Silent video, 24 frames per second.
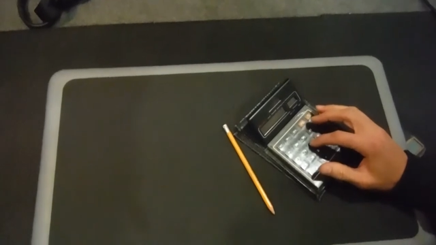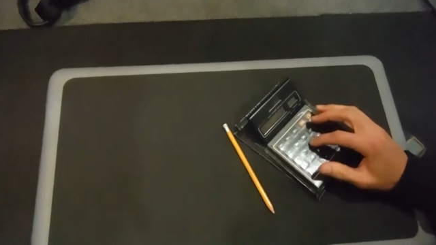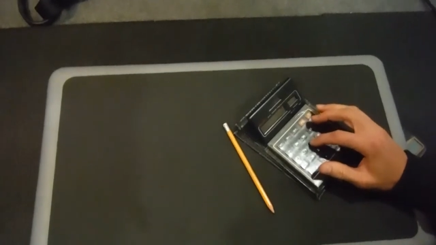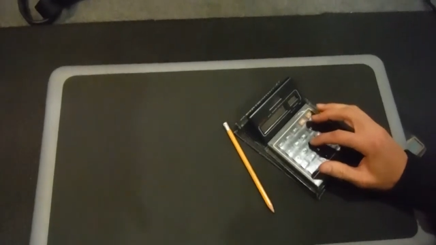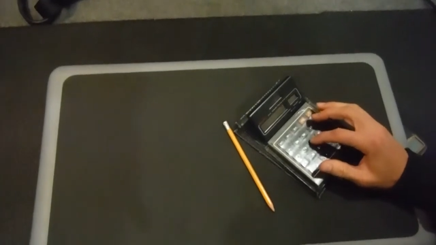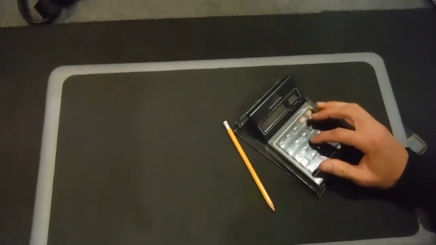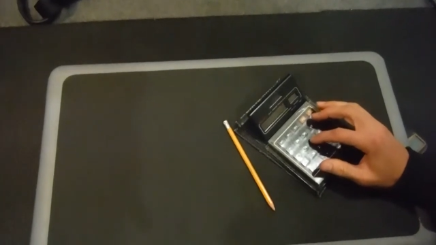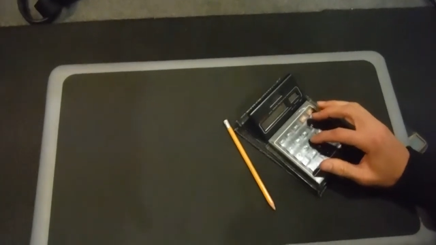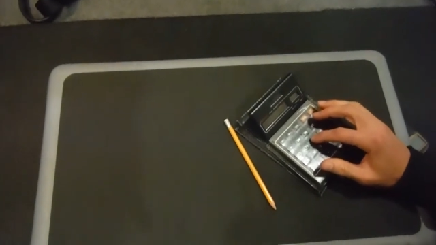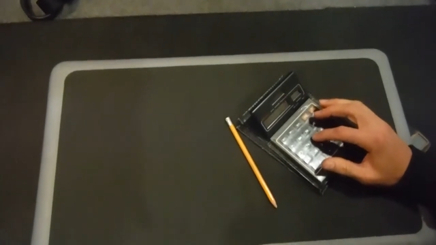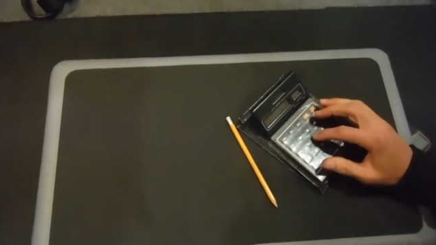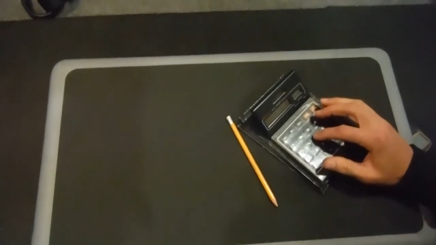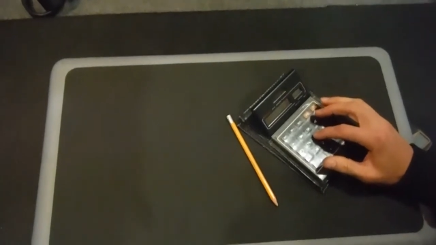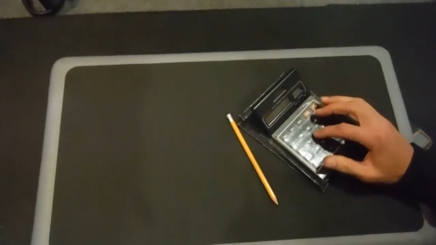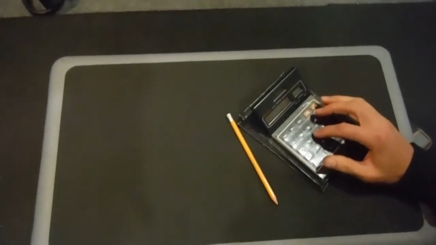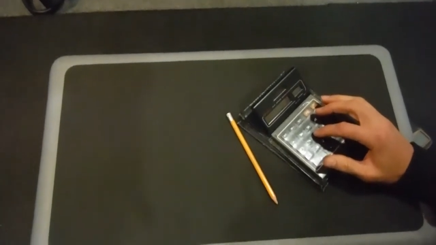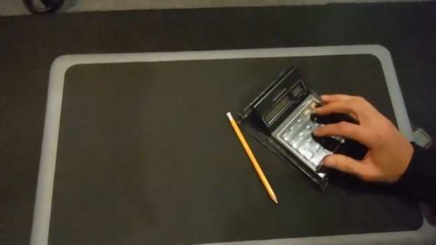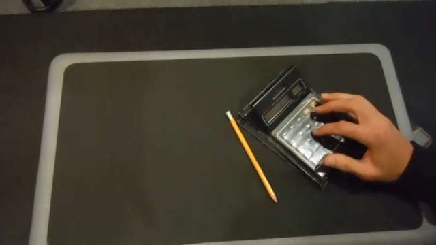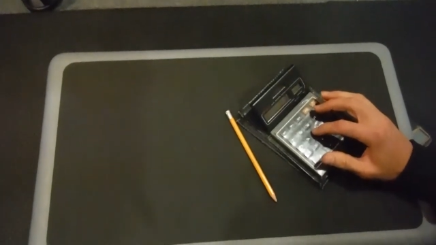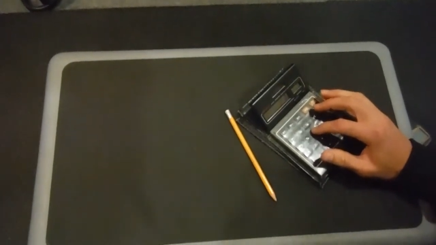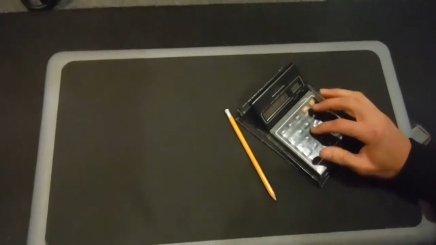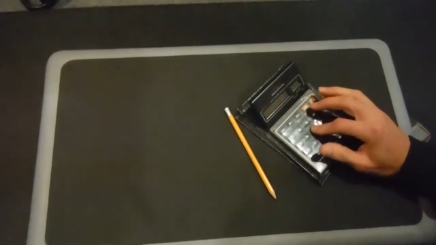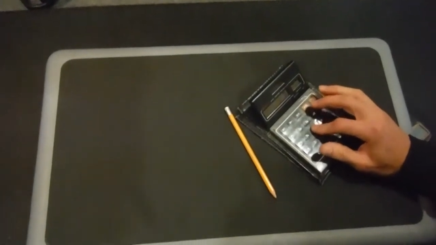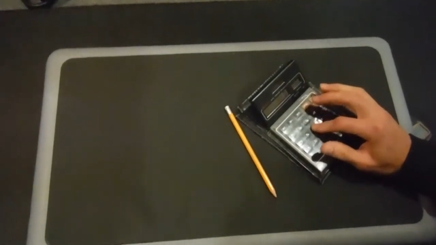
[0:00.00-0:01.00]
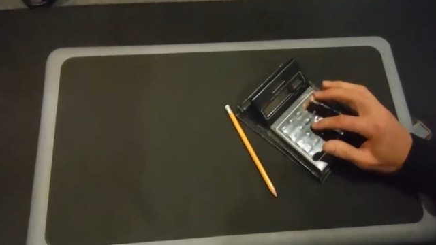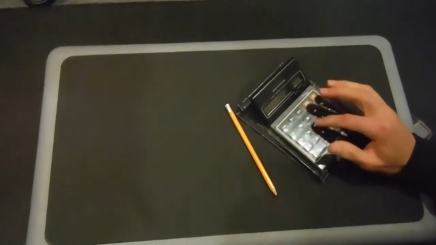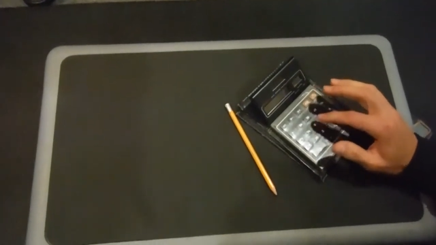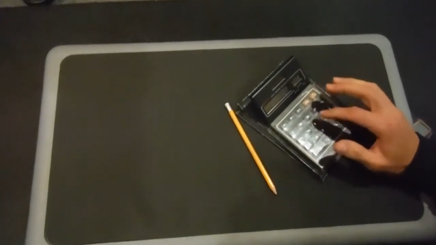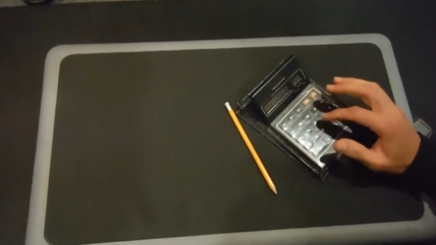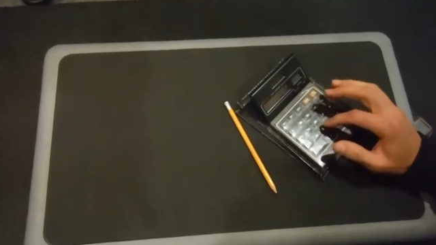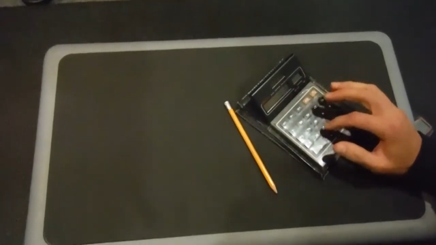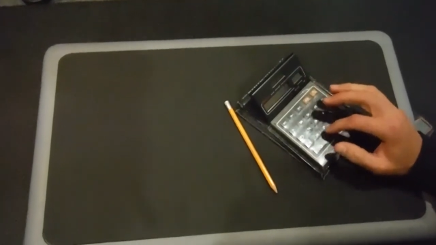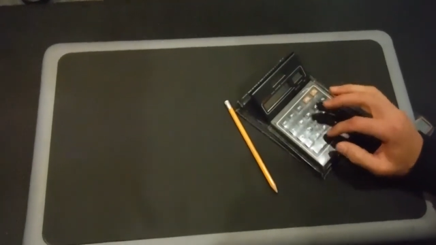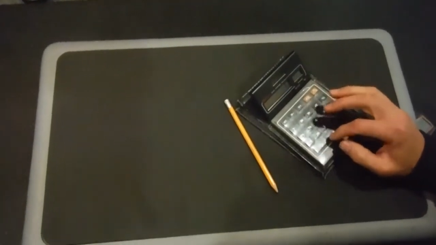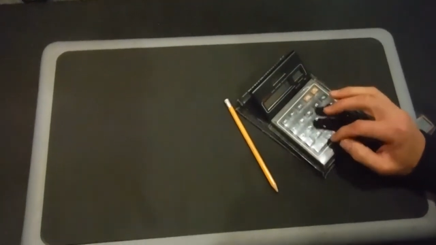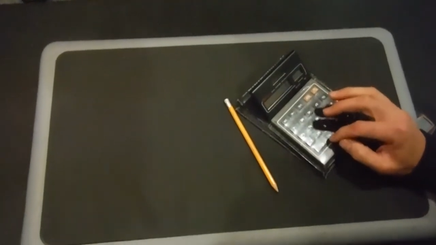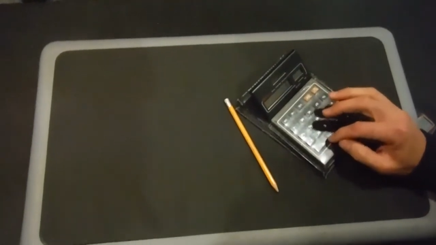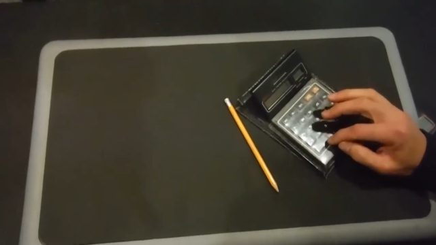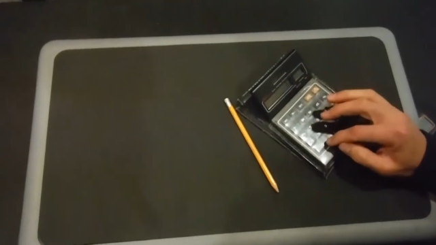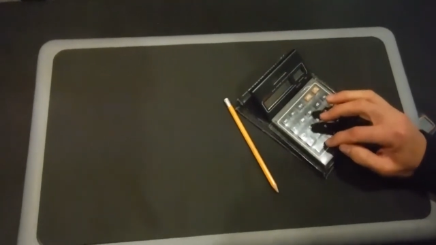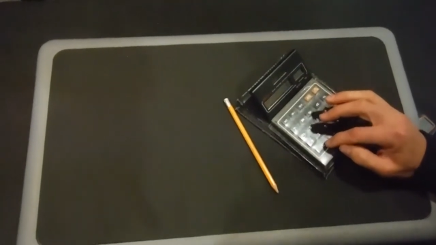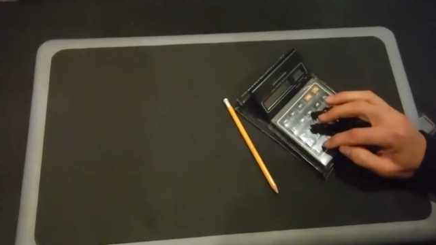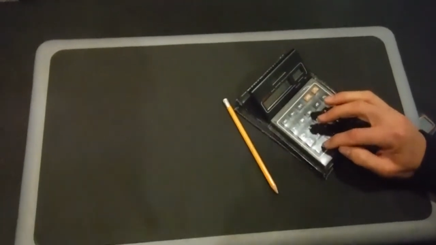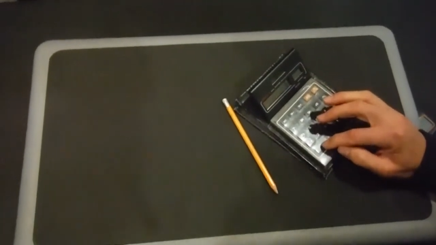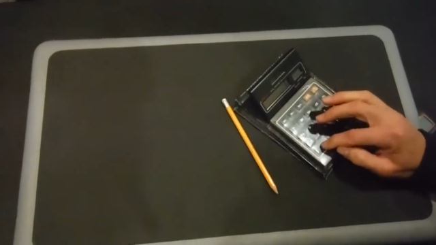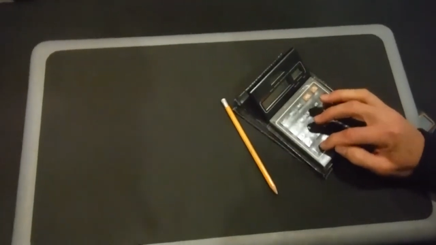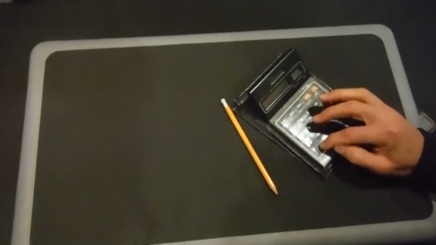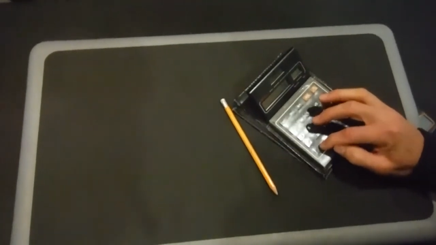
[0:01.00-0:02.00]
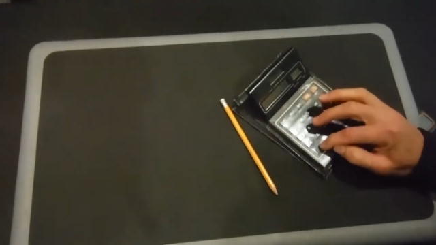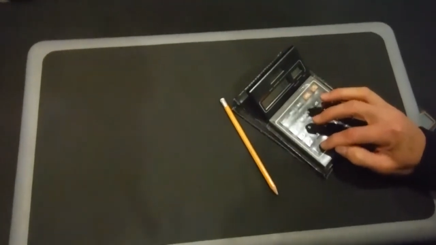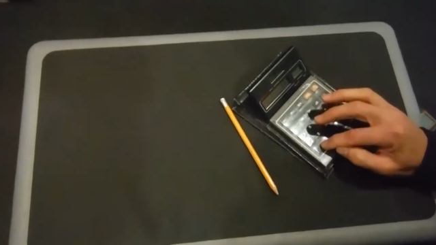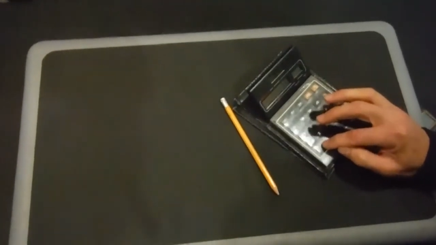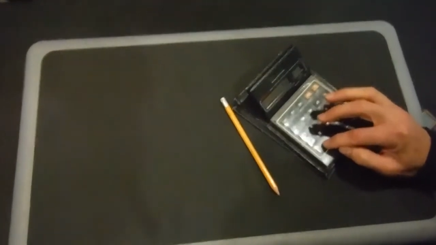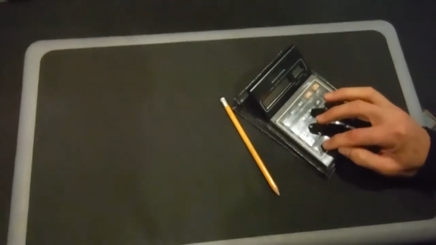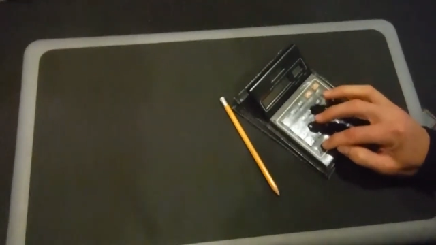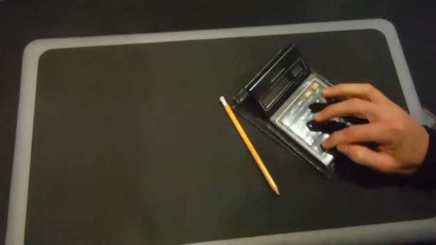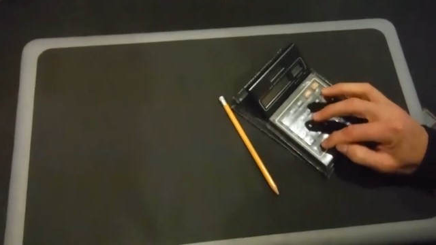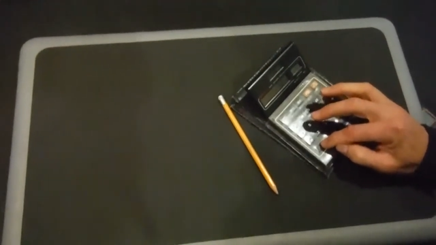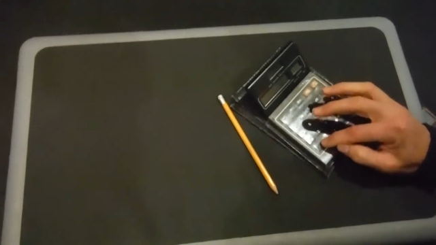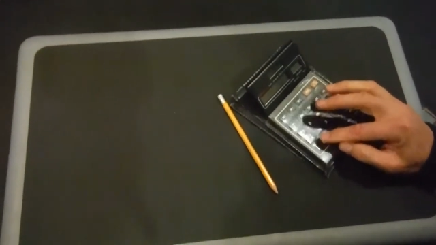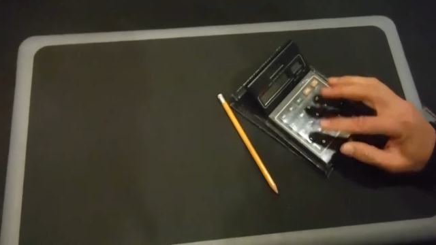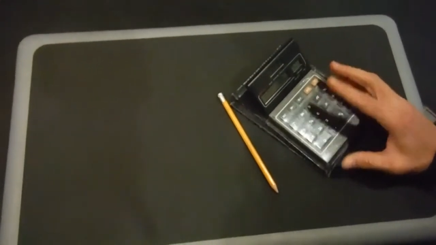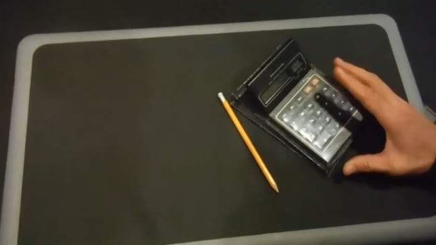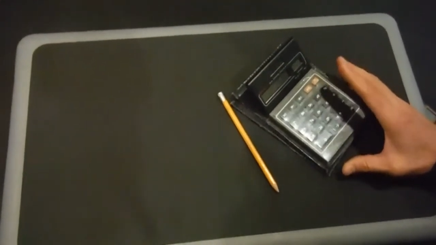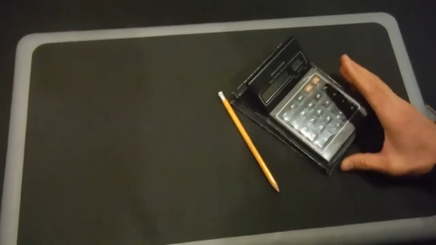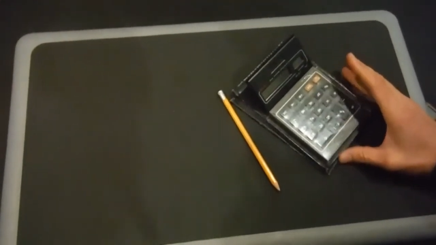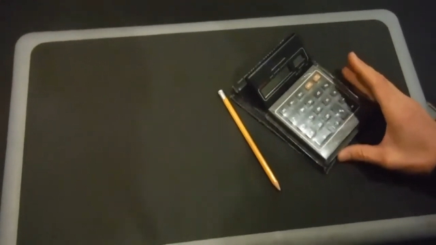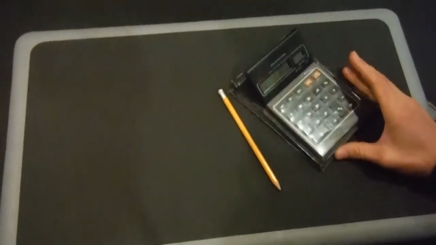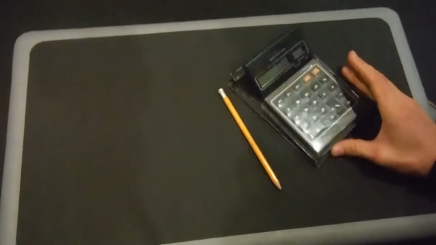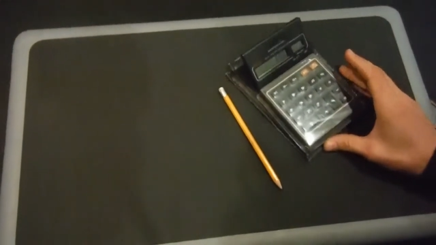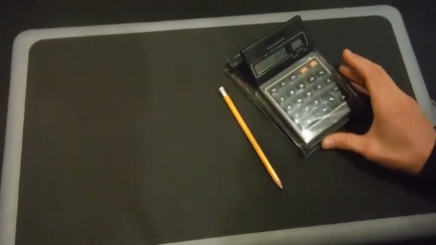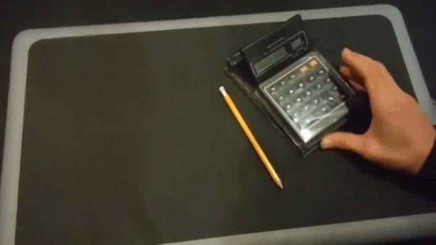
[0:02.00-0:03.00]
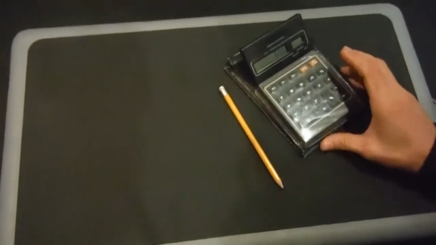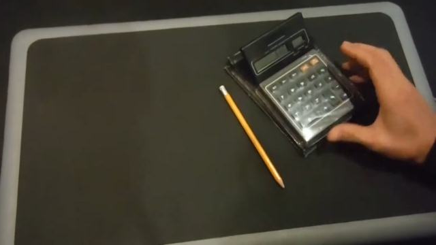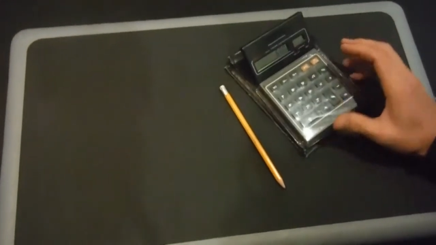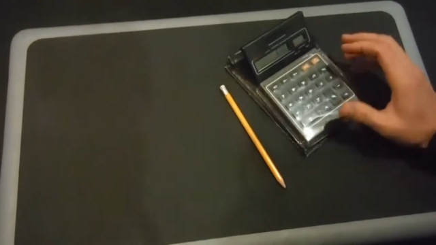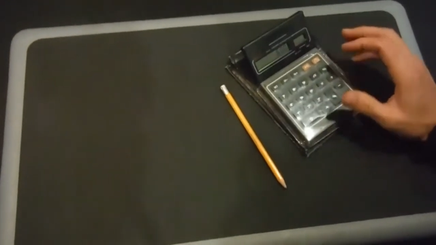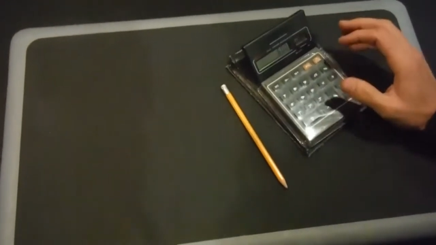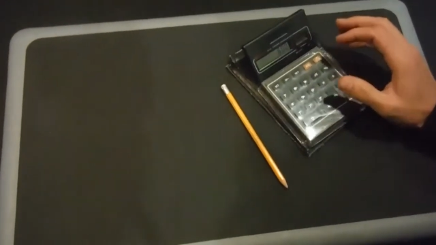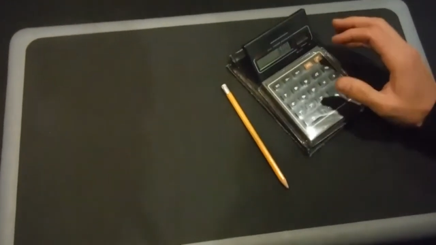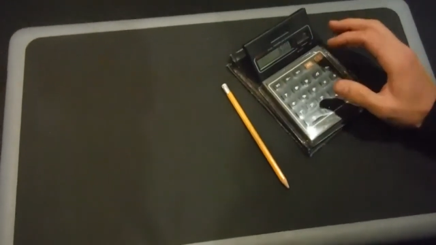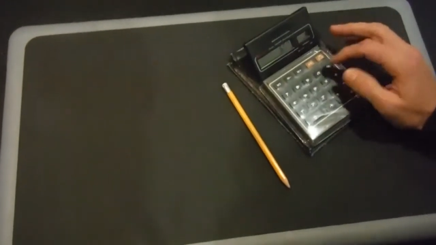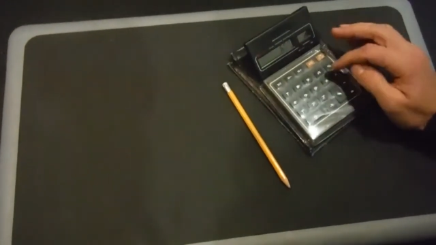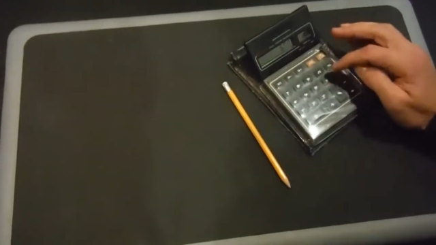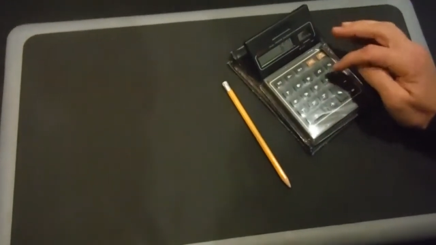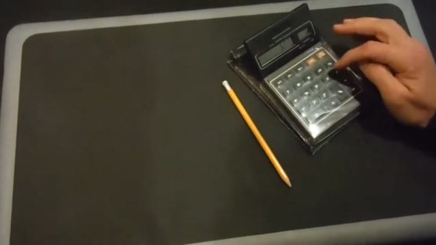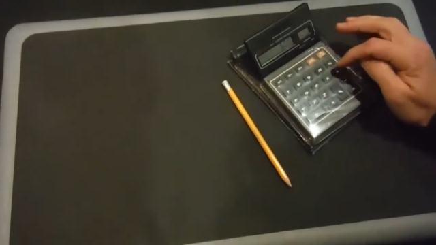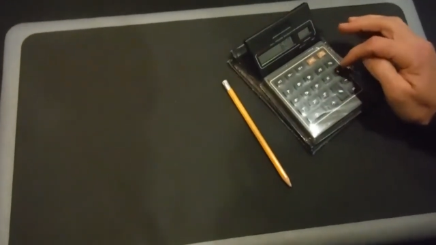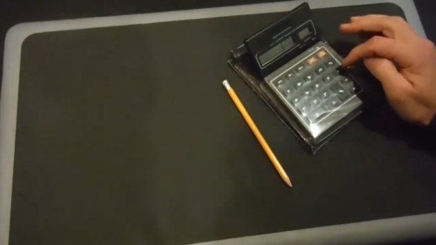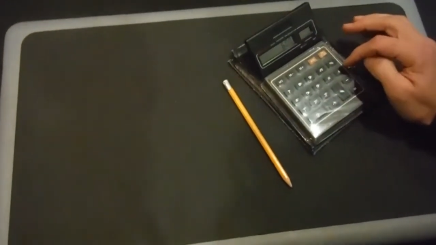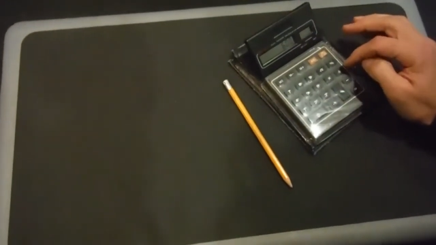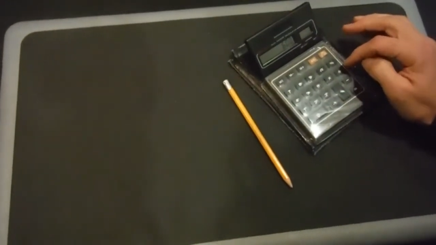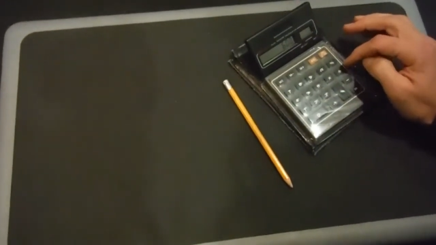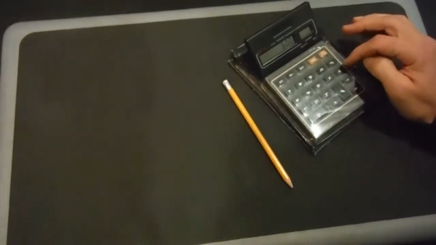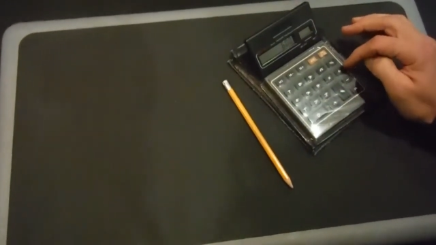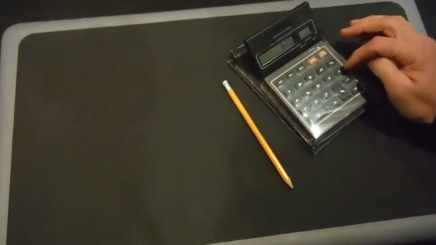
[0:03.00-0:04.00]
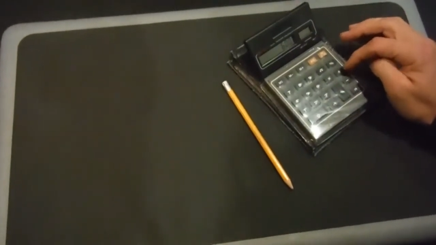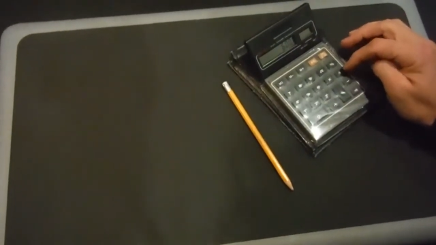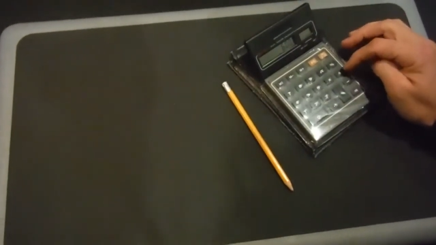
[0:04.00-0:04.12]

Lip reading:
No face is visible, so there are no lips to read.